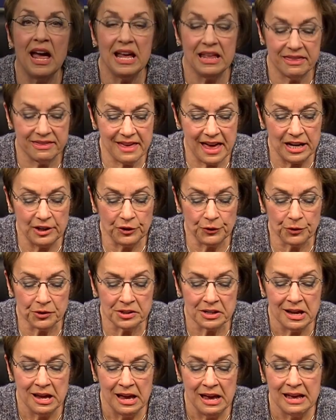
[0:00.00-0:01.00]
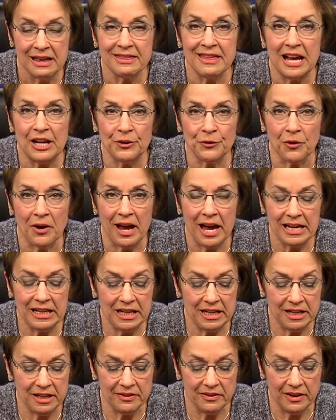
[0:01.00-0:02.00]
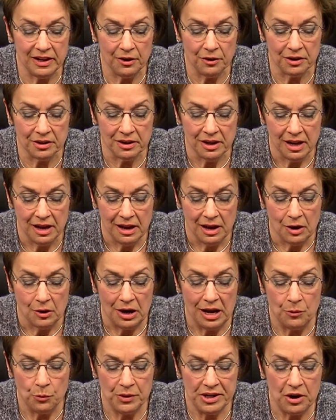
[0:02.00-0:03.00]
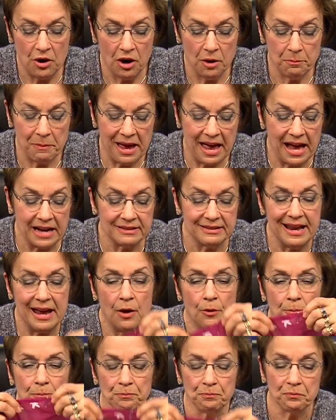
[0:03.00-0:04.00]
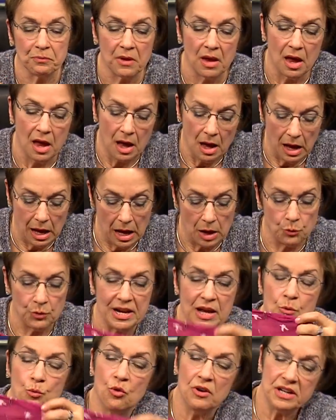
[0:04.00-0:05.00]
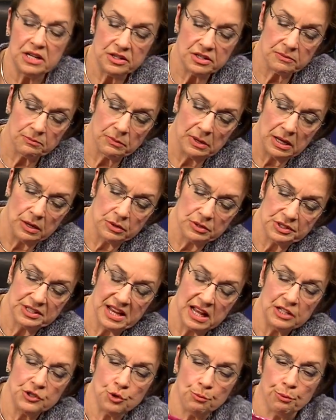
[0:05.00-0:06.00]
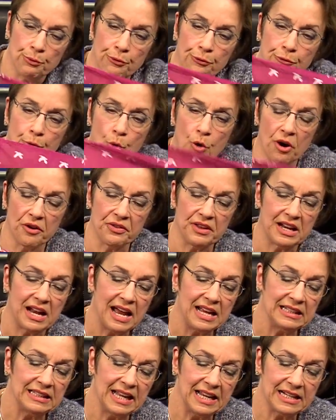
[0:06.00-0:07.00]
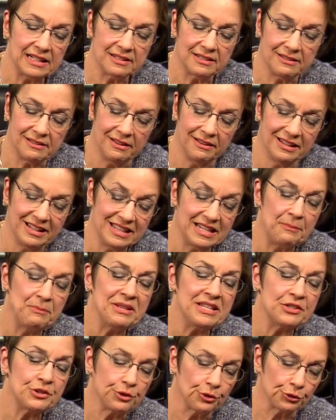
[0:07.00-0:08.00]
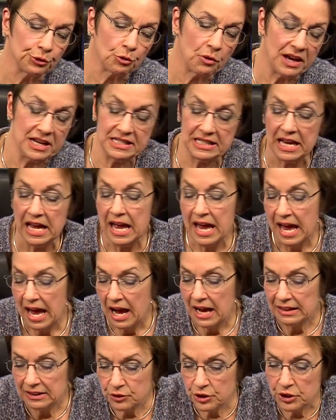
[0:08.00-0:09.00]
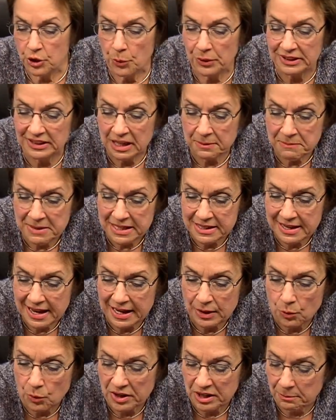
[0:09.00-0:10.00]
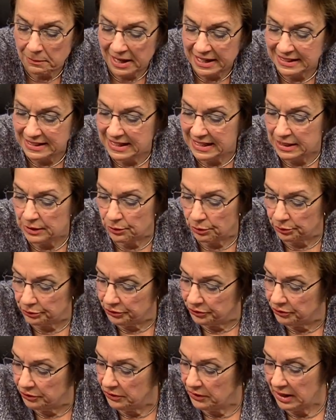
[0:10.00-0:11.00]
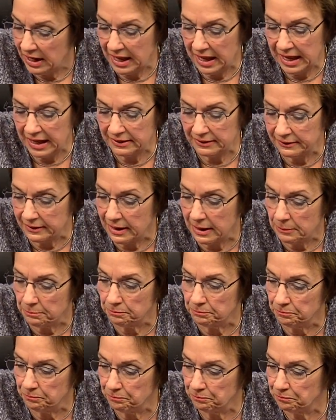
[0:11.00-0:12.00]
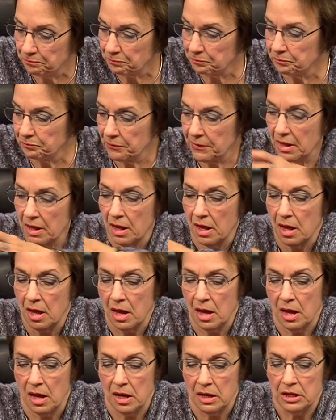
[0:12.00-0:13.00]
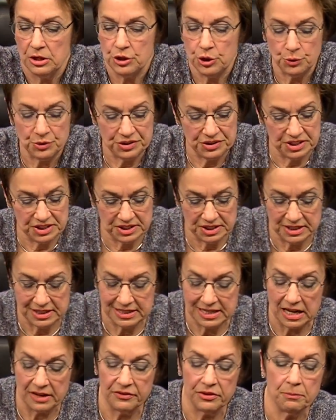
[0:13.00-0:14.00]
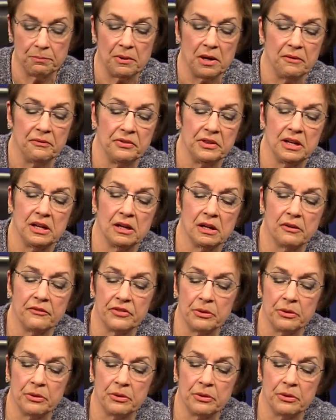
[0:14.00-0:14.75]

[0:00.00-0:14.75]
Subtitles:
thanks for hanging in there, and we are back. Now, what I was telling you before that I like to, I mean, this looks crazy. You know what, let me take one of my needles and use this instead of the